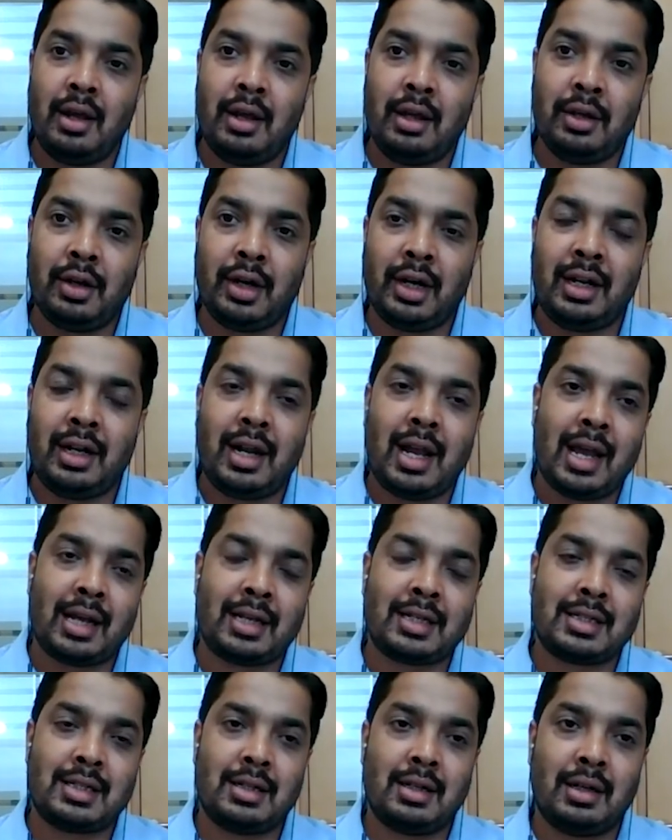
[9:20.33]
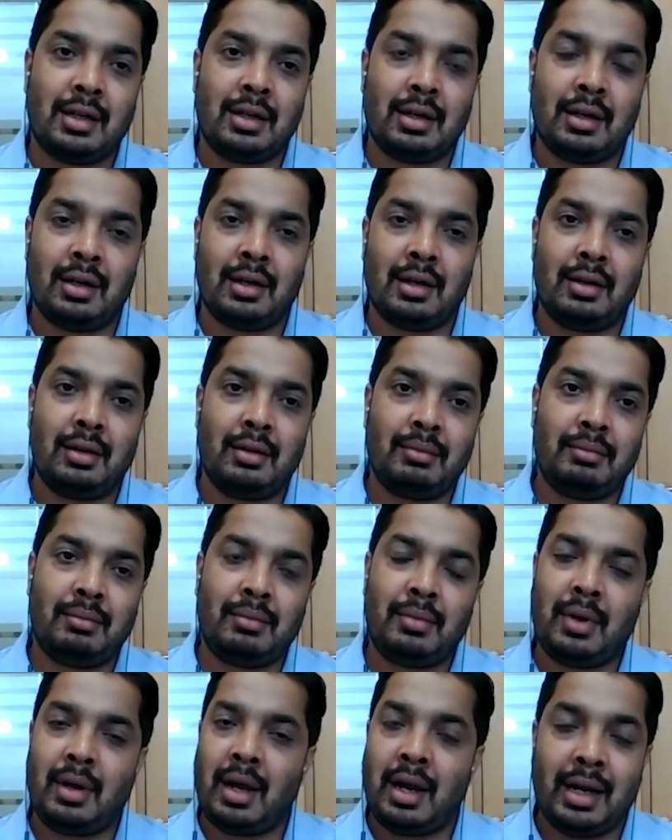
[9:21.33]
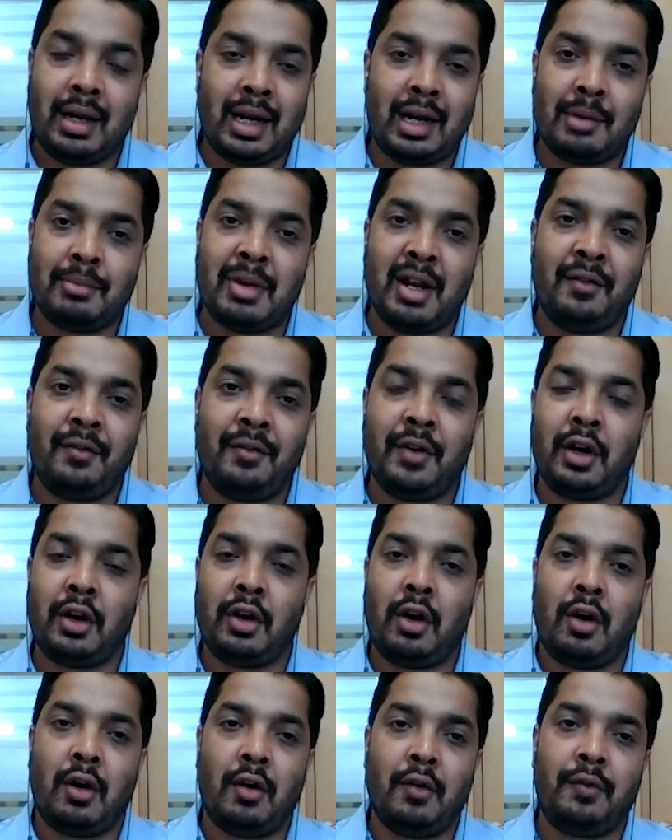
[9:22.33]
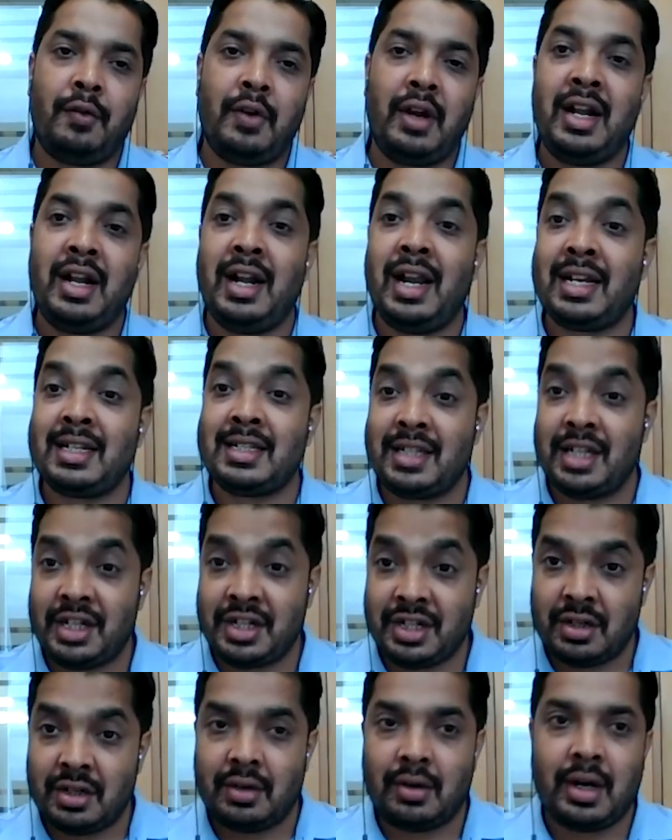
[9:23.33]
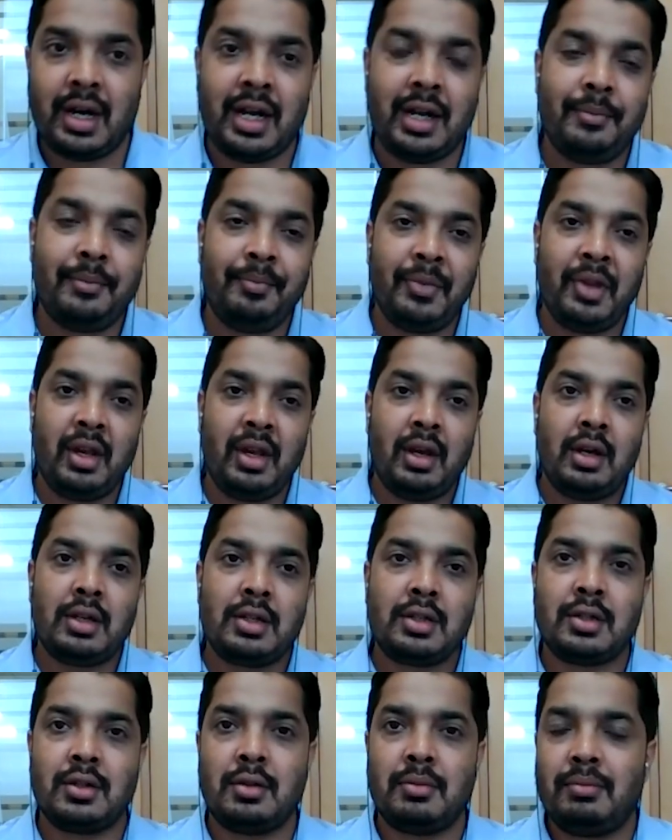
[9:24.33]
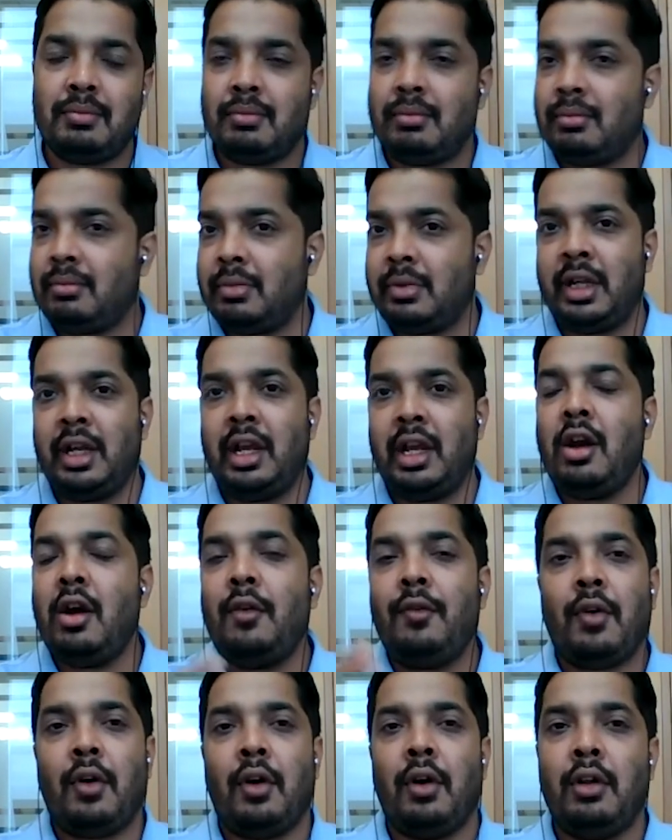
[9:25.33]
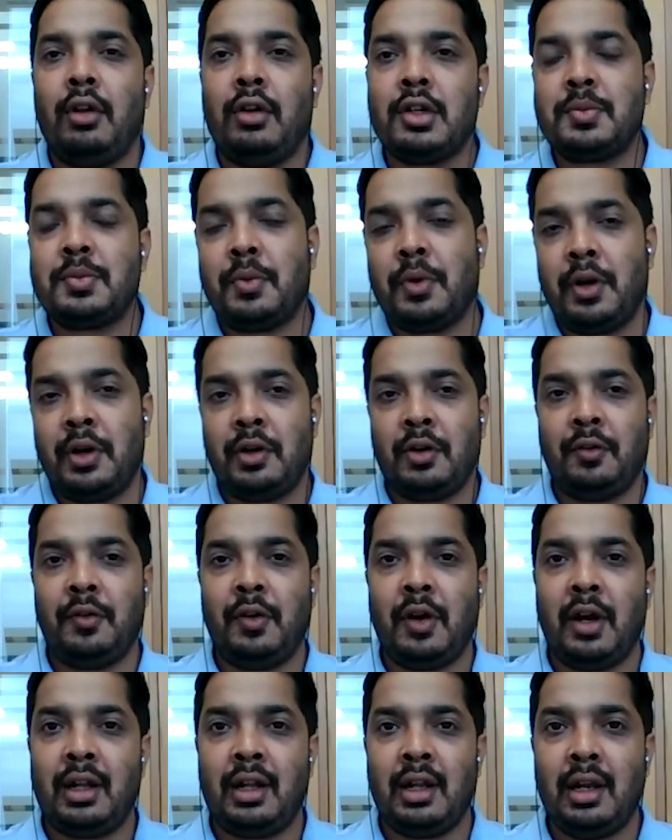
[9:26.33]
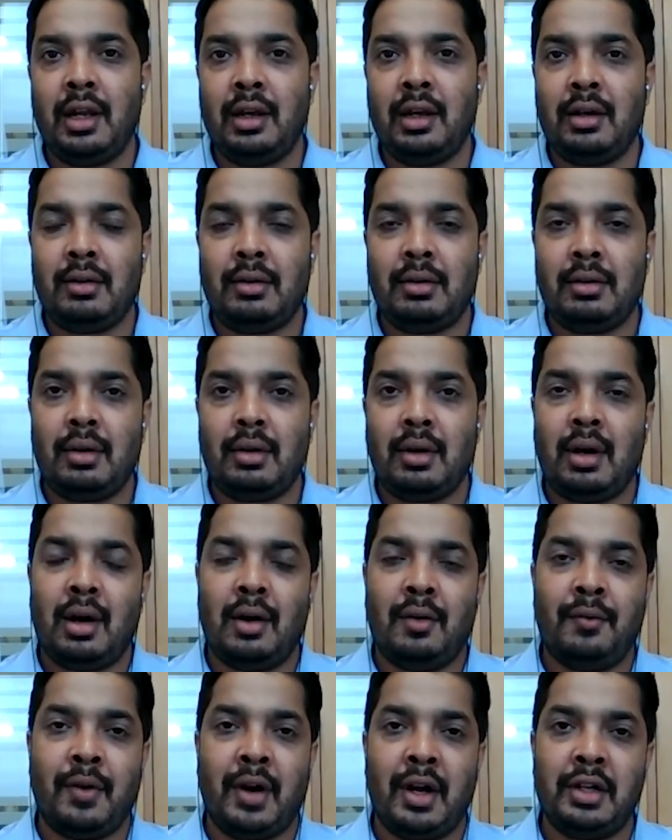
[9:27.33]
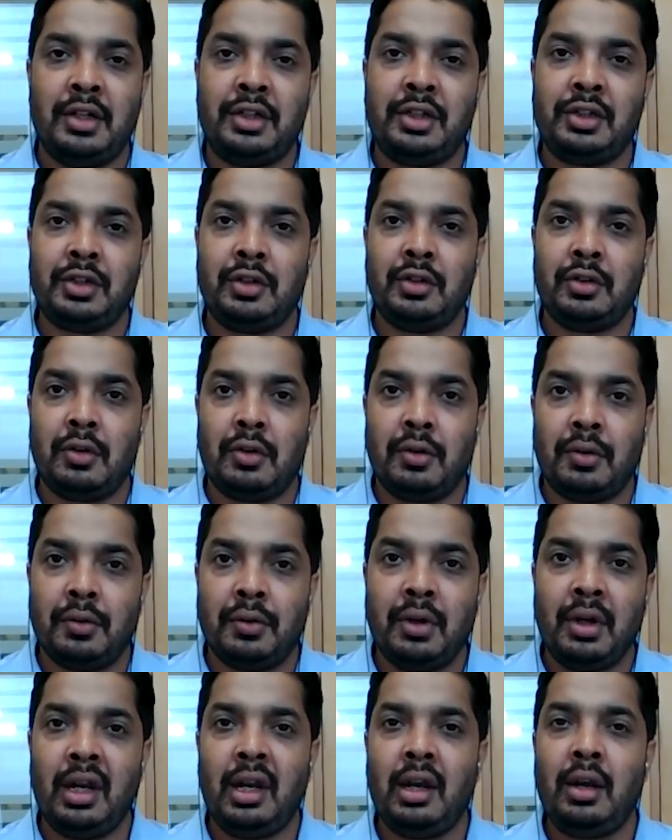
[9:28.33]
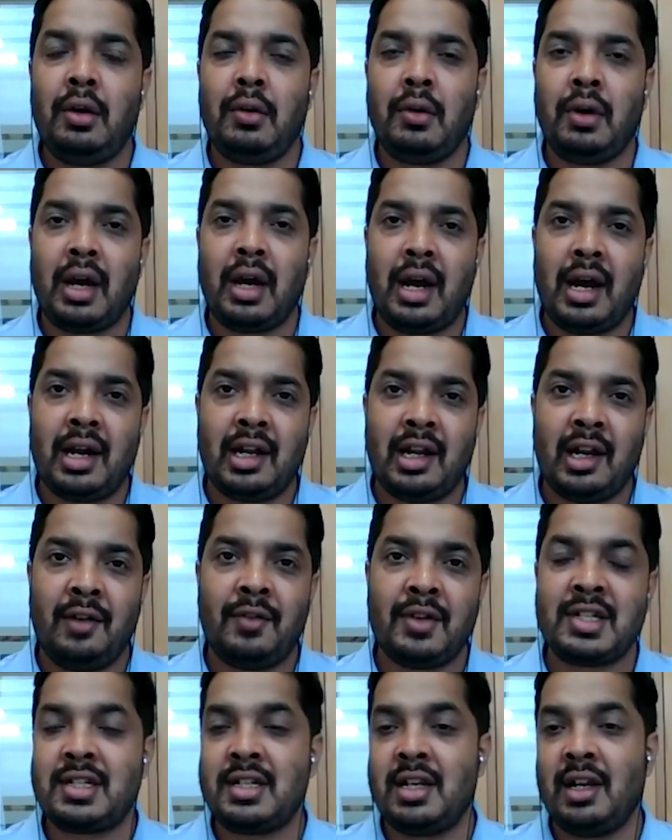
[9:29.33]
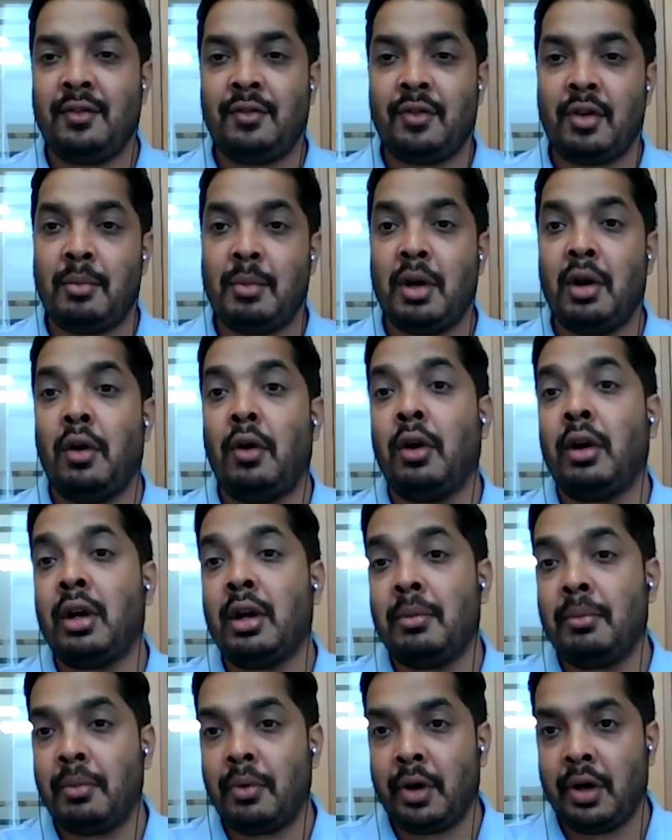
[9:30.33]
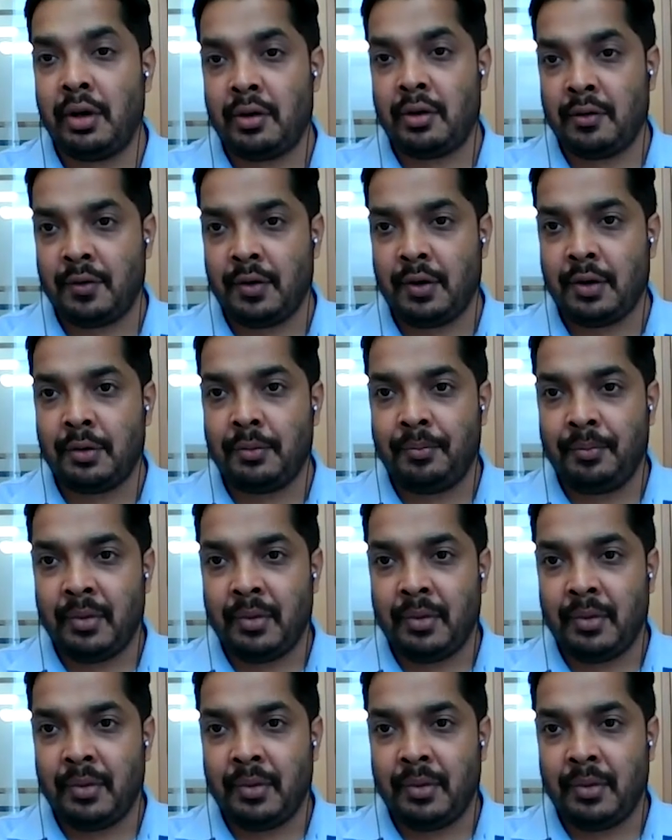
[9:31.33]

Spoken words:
You get taxed and get a benefit of indexation, right? So thinking of all those point of view, I think one should only look at investing from a long-term point of view.